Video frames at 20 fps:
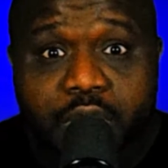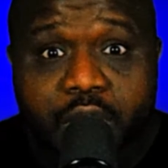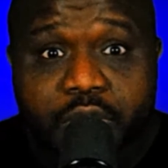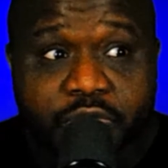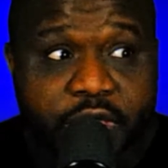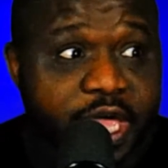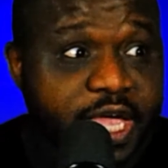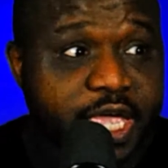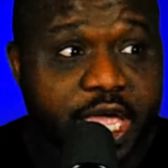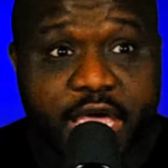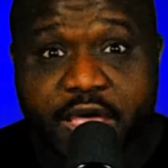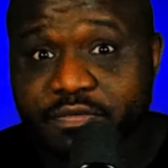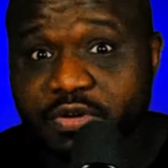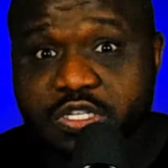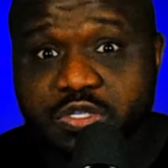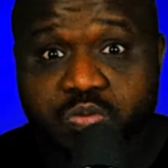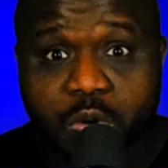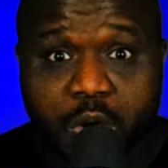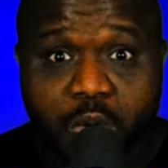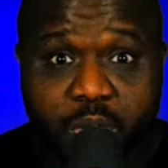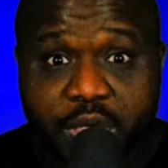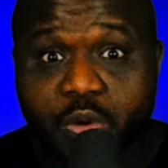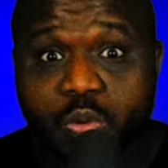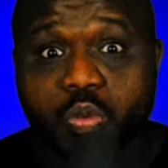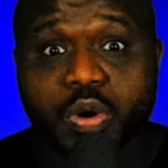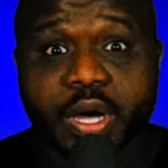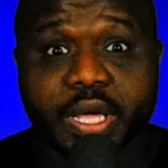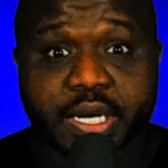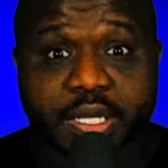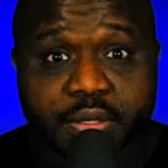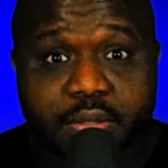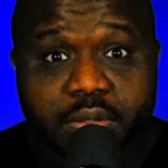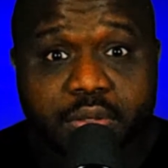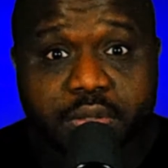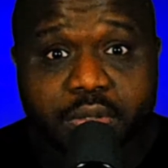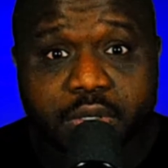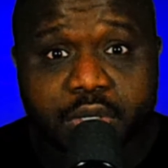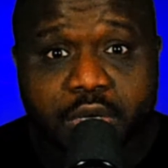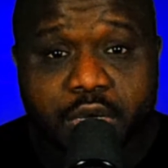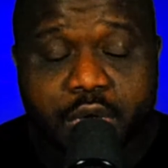They gave us what we wanted.
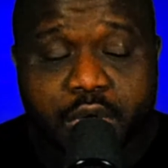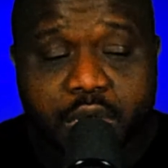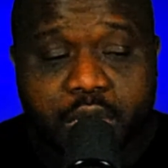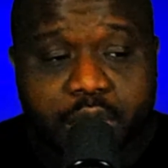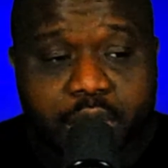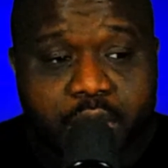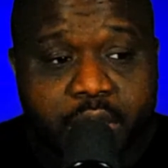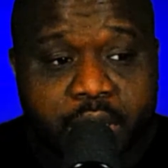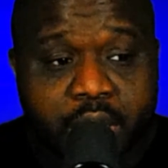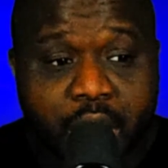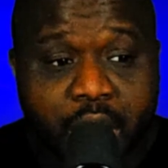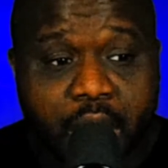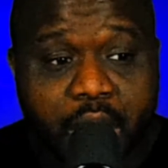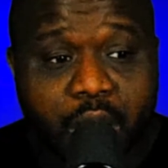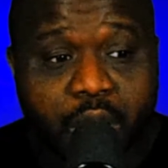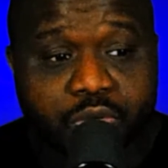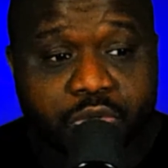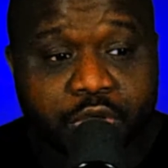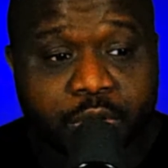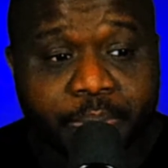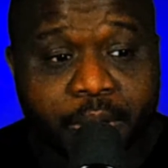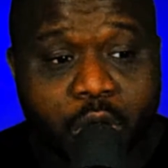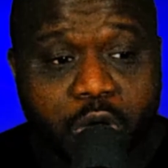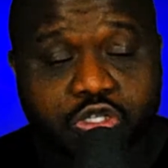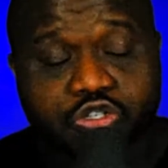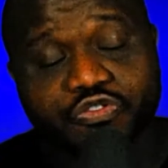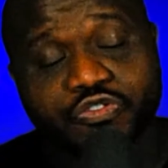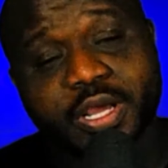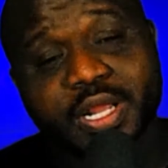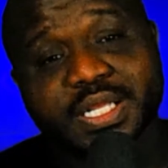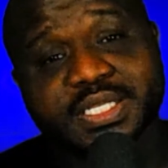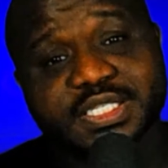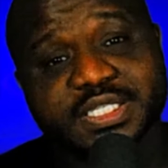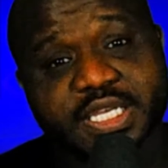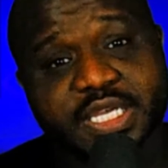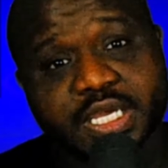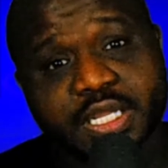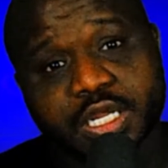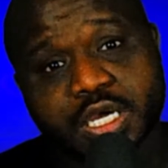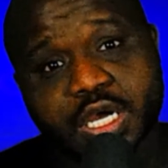Now, the post-credit
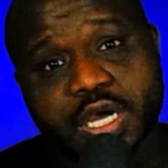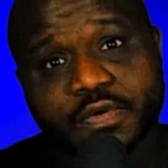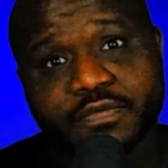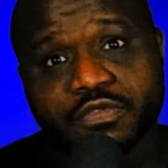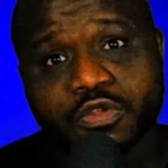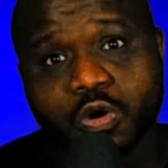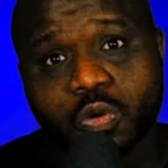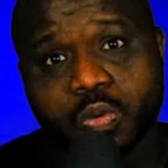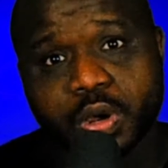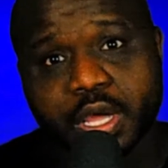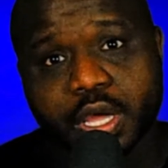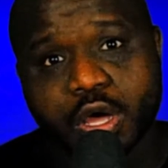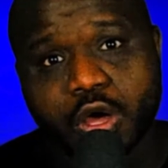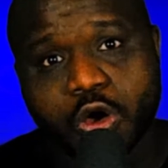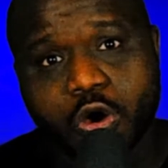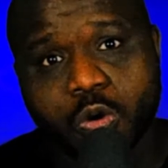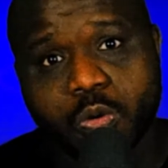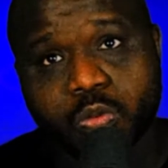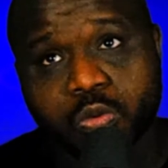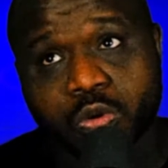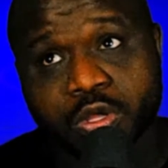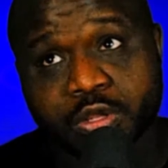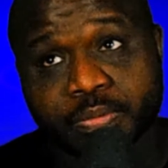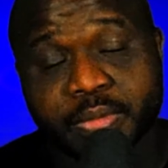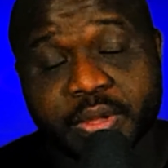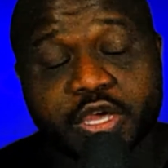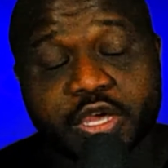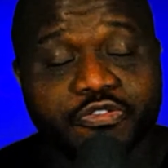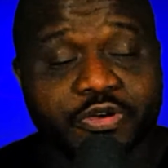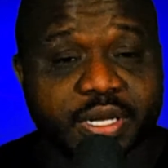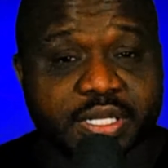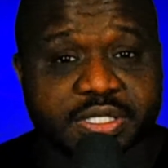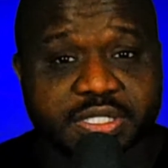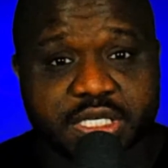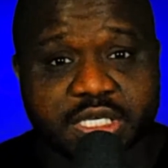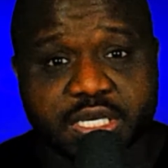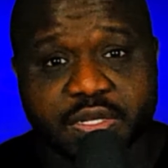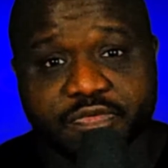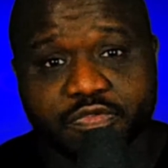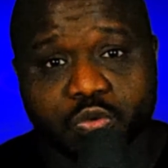scene of No Way Home, or the mid-credit
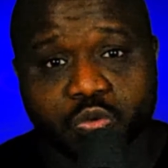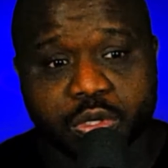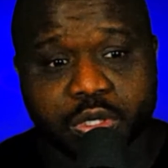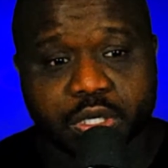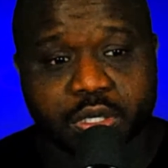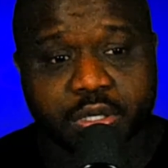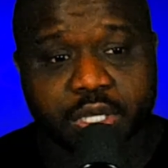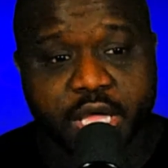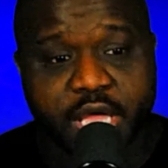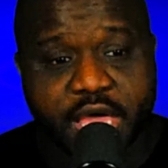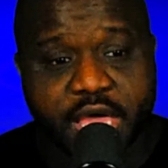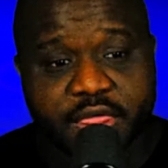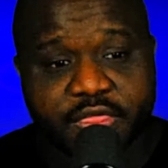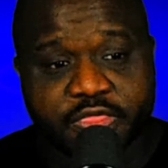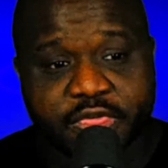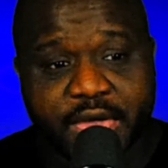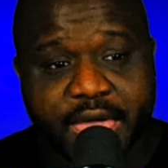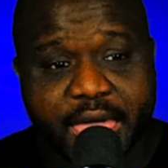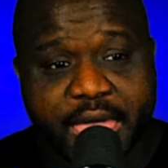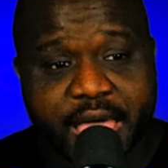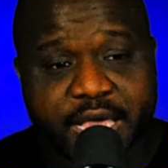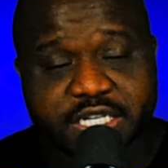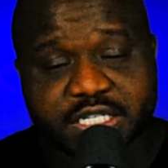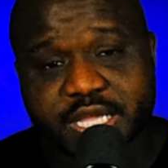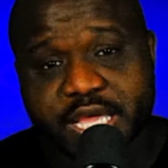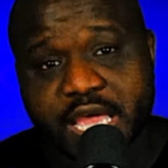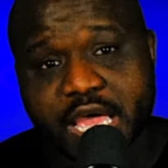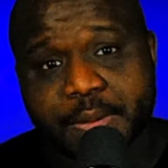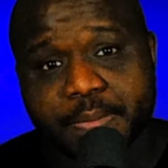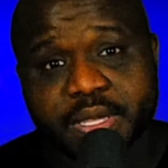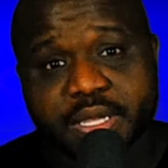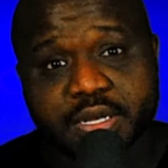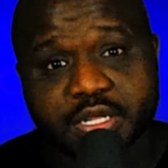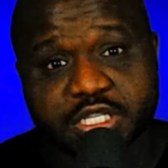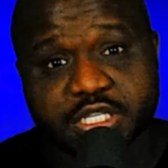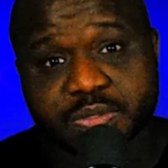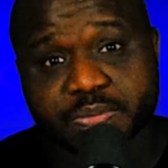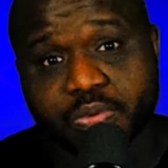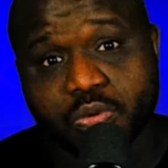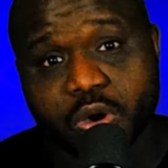scene, if you will, that actually had me
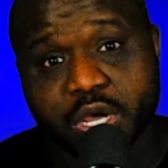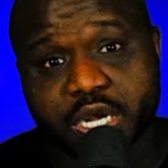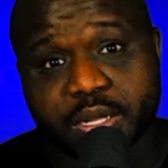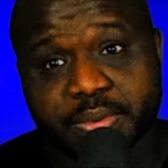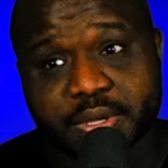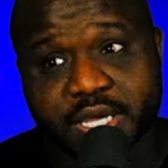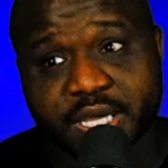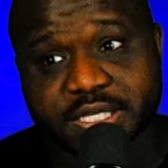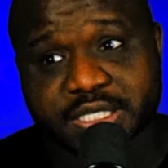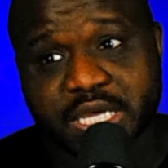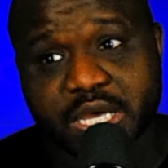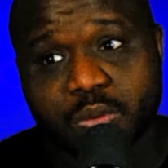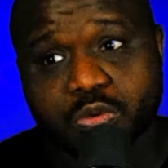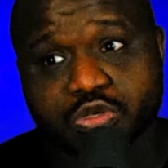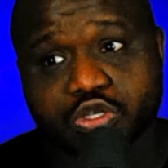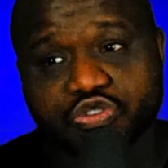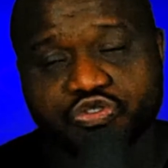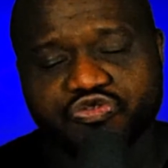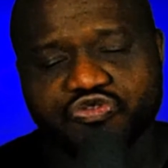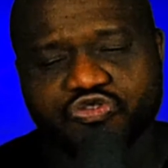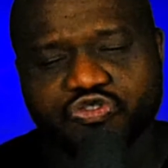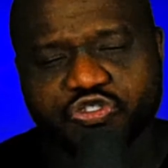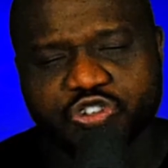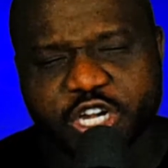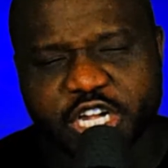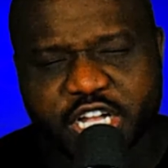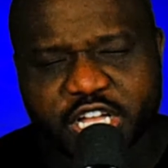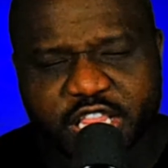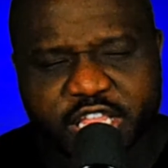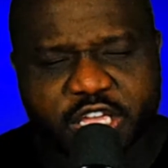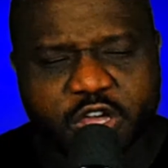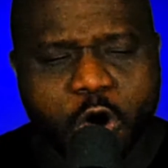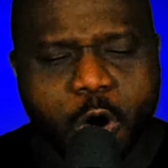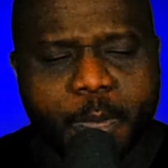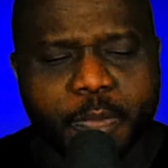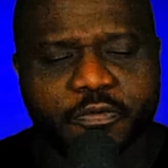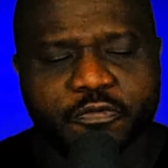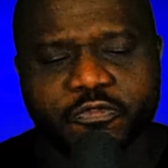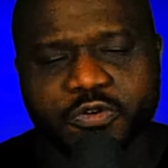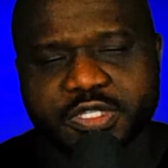disappointed because I was really
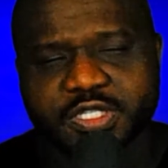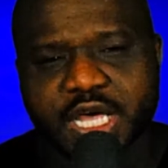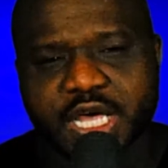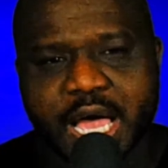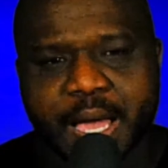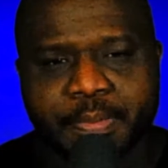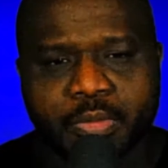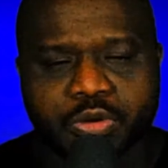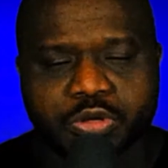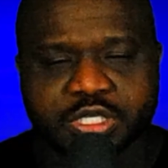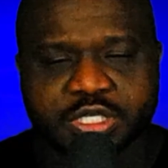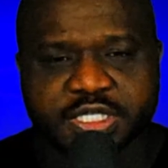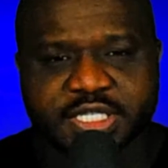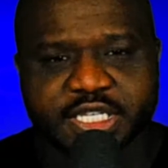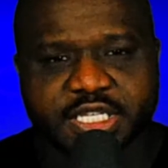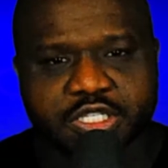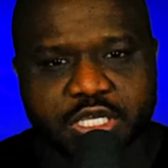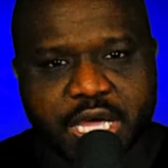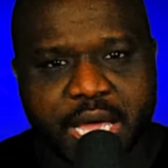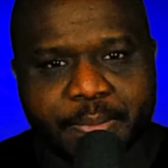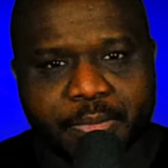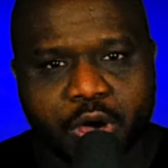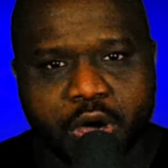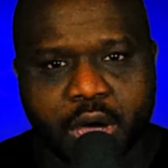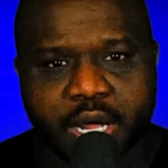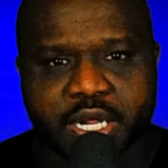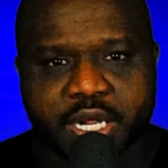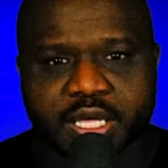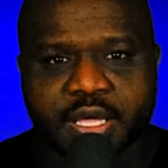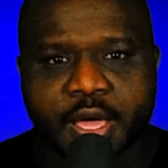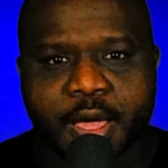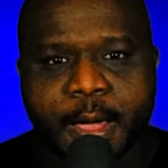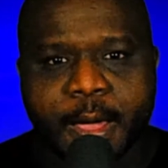hoping for to see Tom Hardy